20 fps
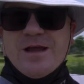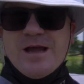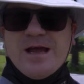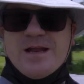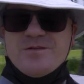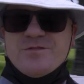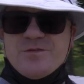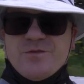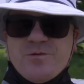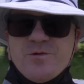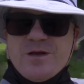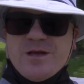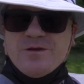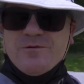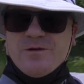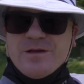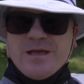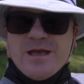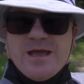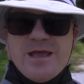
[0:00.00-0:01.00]
Andrew
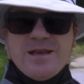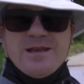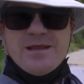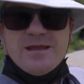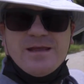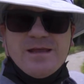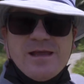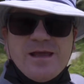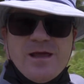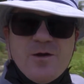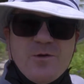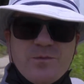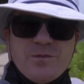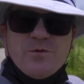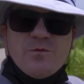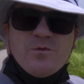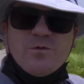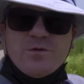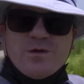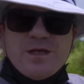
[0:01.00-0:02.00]
here again. Hope
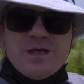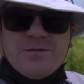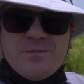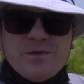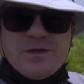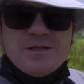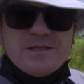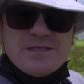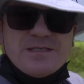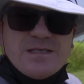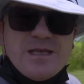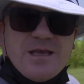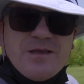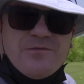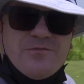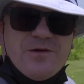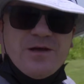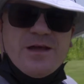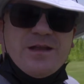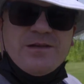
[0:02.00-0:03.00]
you're all keeping
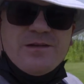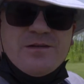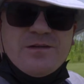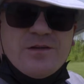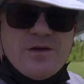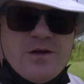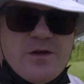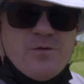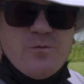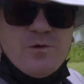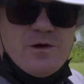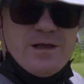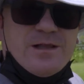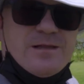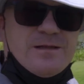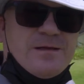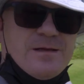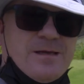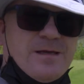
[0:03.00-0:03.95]
safe and well.